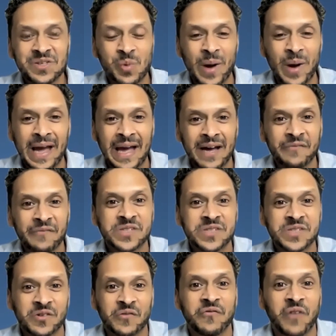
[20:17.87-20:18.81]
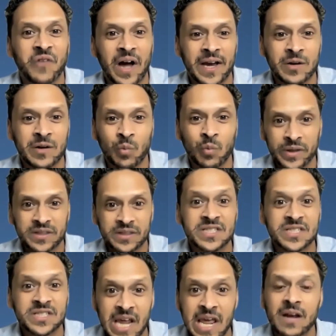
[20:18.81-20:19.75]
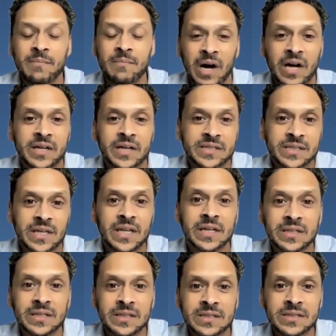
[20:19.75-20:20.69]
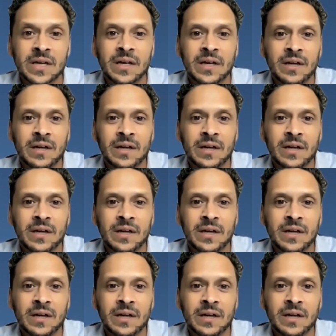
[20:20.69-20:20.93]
You have to define what the sandbox is.